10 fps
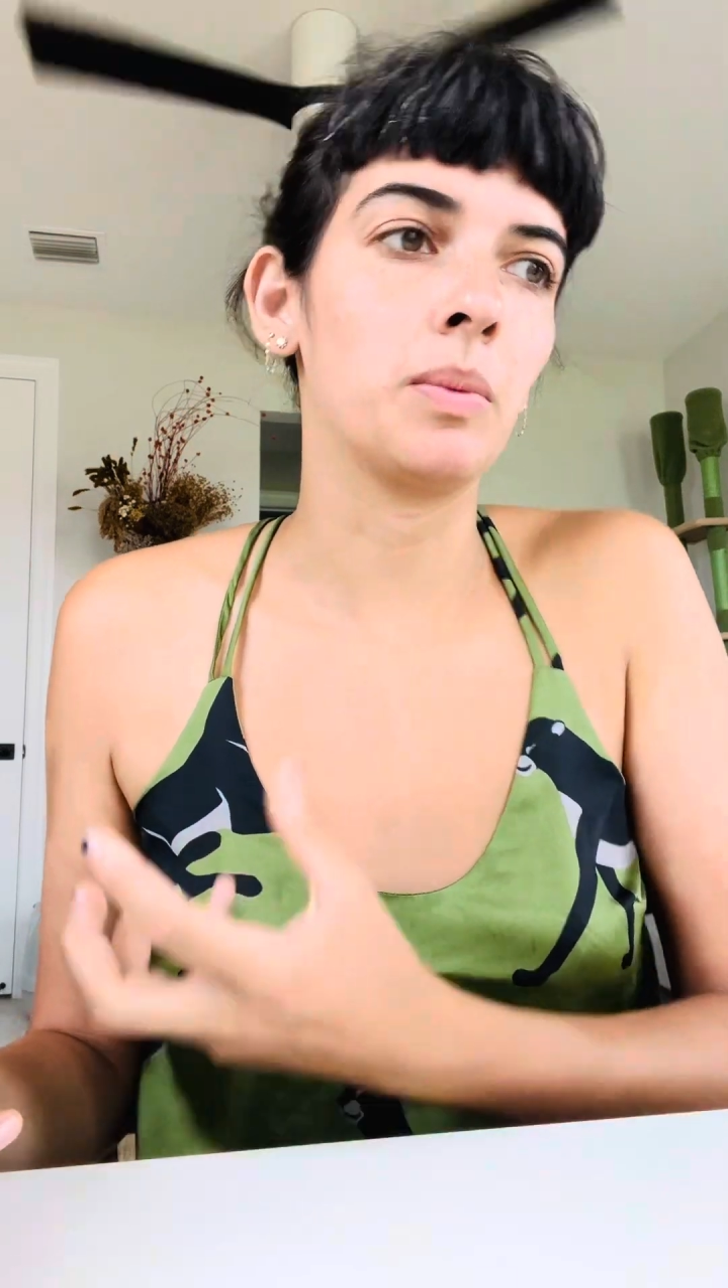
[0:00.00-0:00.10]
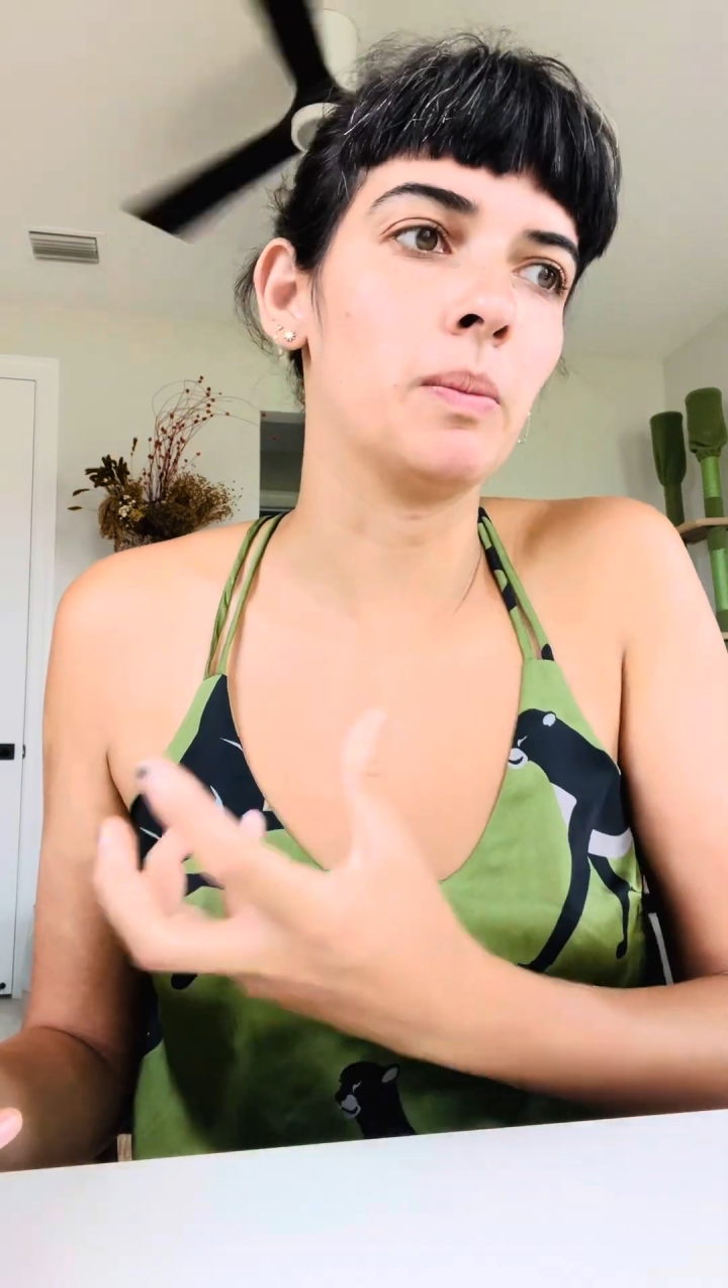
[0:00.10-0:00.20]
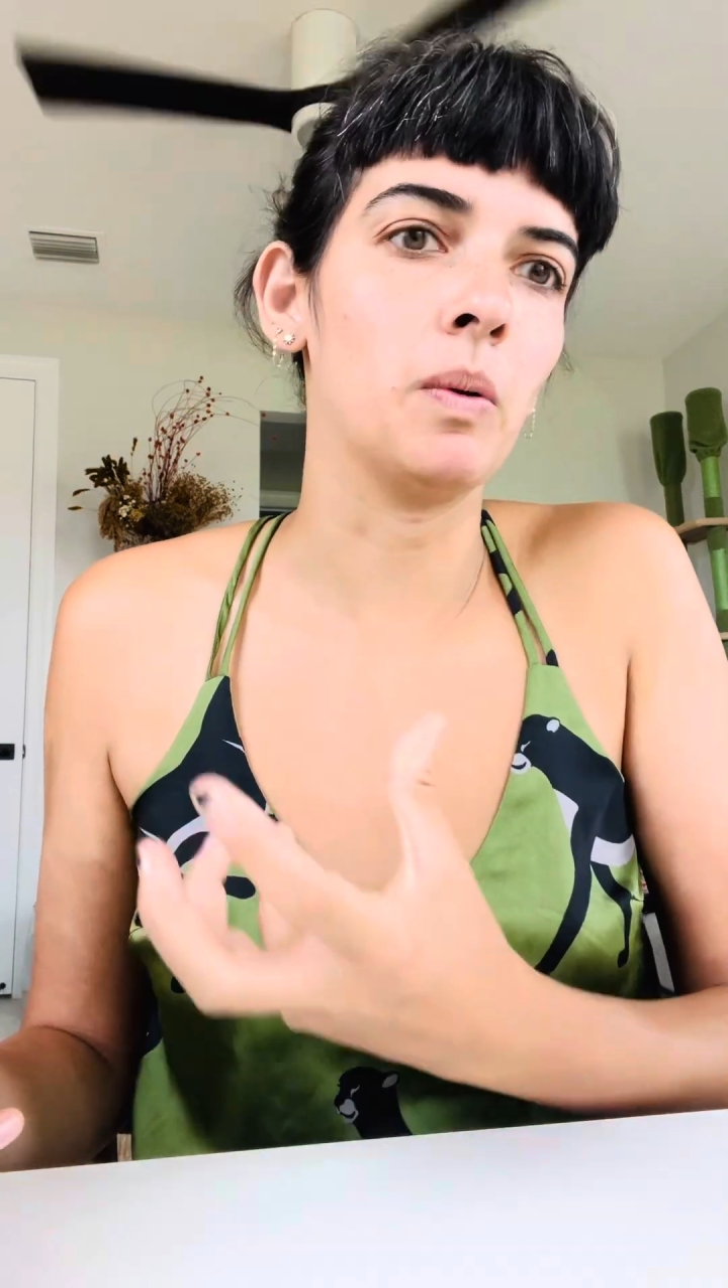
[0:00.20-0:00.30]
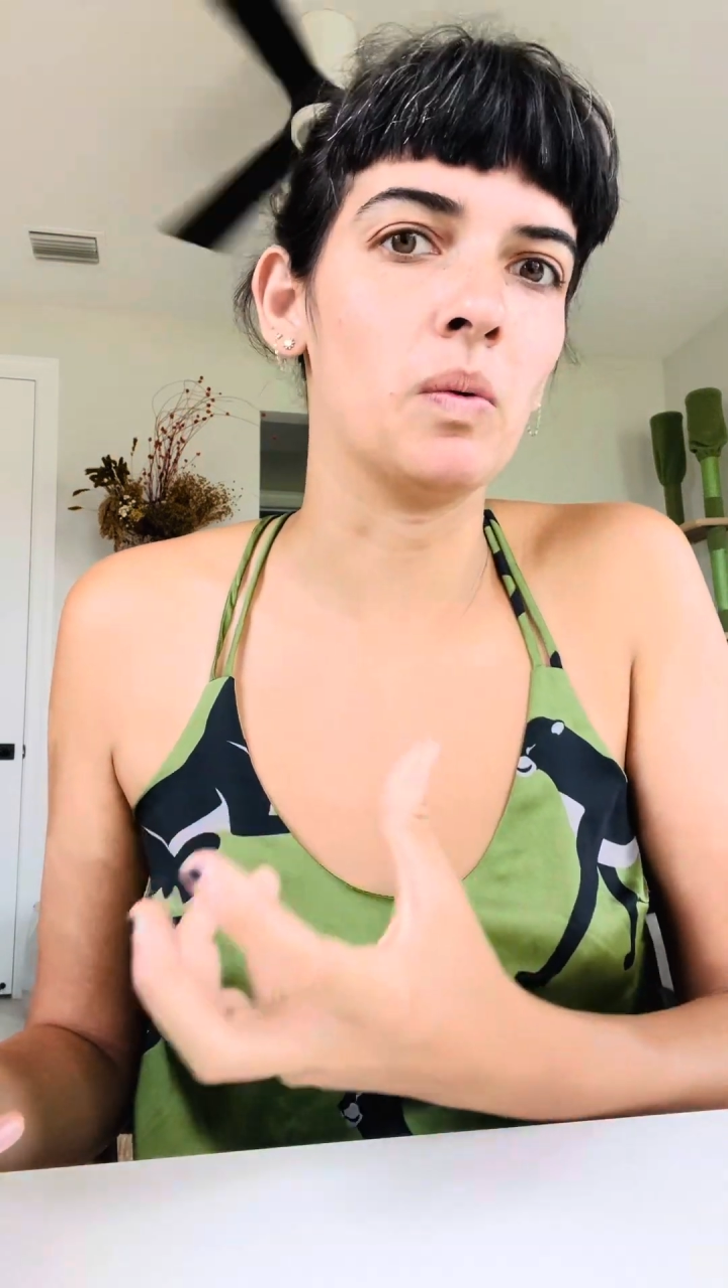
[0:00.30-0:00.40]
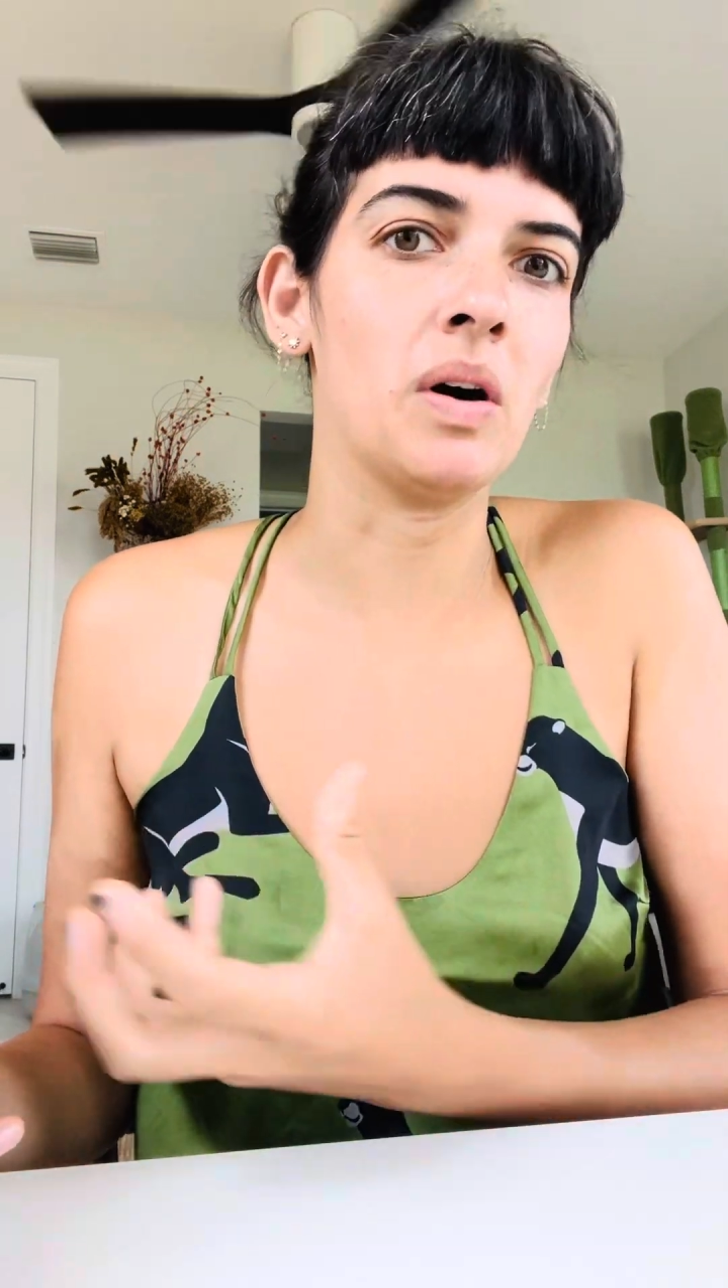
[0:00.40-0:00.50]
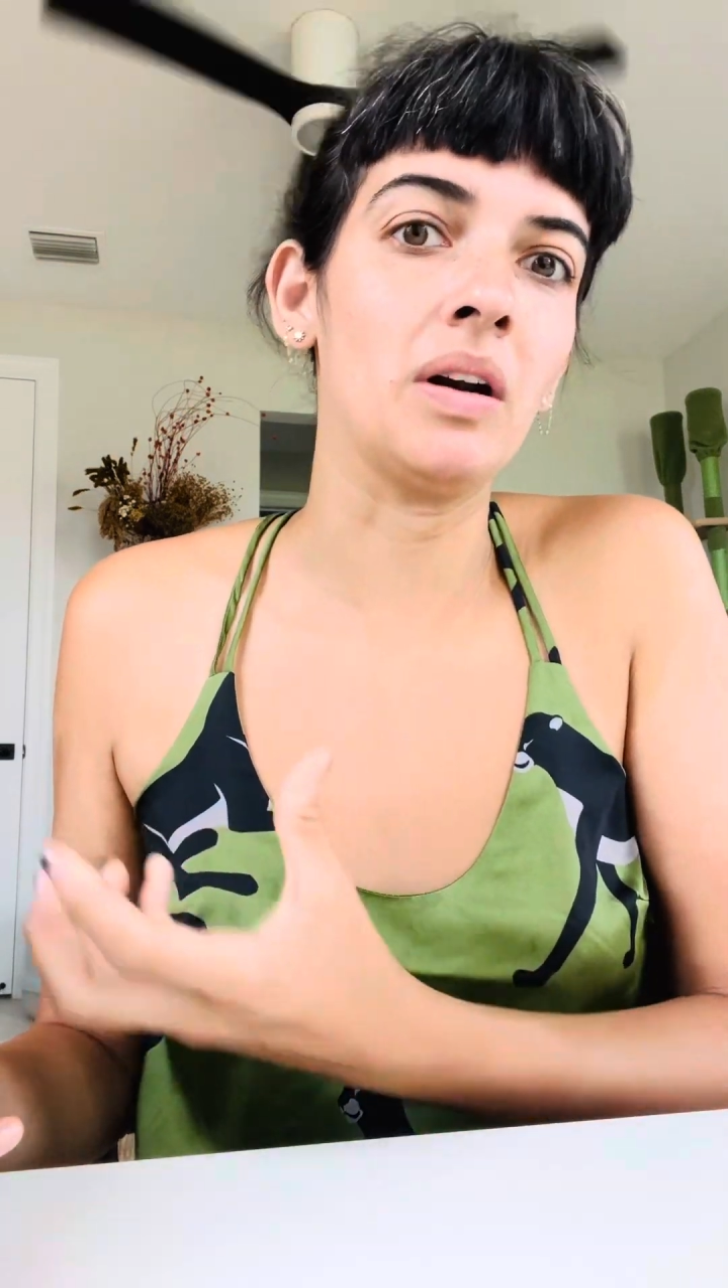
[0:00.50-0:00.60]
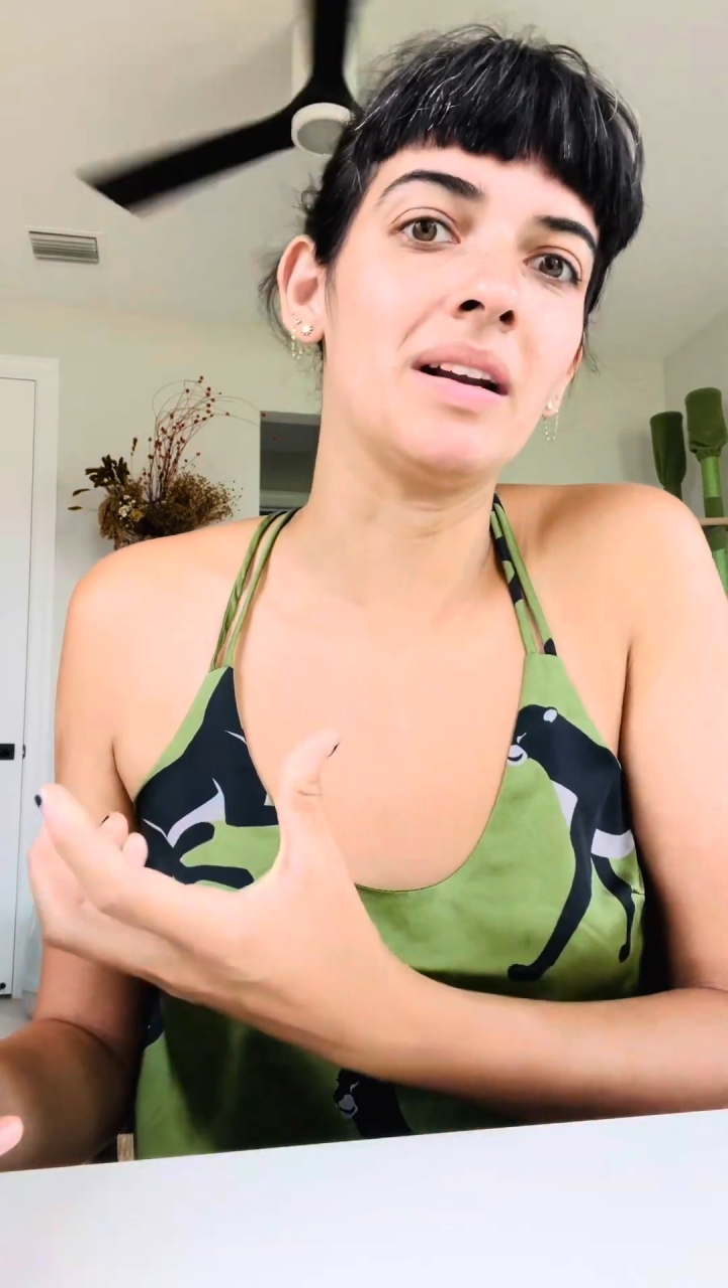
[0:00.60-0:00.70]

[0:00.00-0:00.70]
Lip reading: purple water,